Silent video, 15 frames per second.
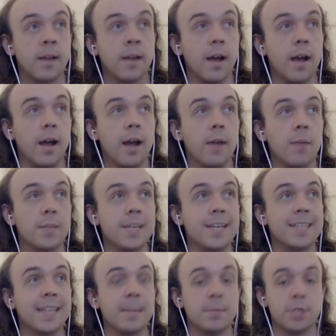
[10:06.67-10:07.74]
with the
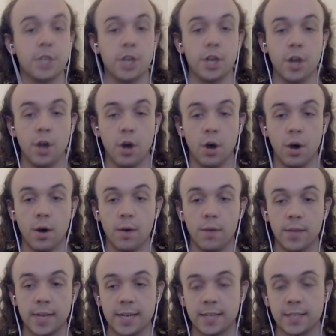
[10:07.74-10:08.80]
exception of,
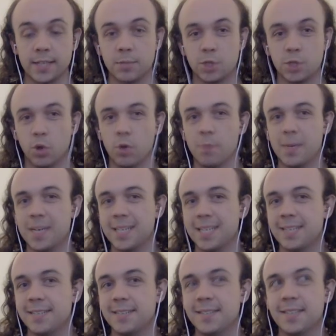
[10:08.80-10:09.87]
like, some
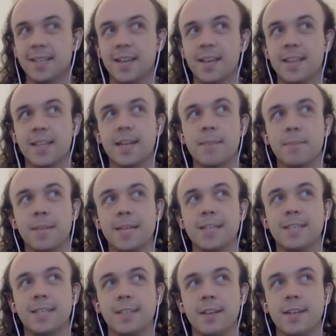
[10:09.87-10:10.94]
Swordmasters that I
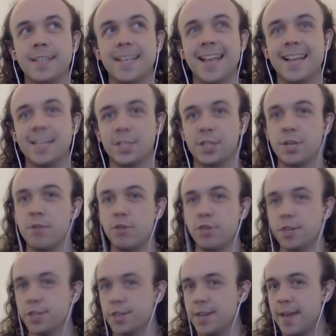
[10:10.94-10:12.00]
planned to turn into
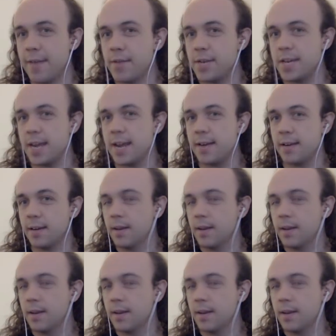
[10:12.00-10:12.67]
Executioners and never did.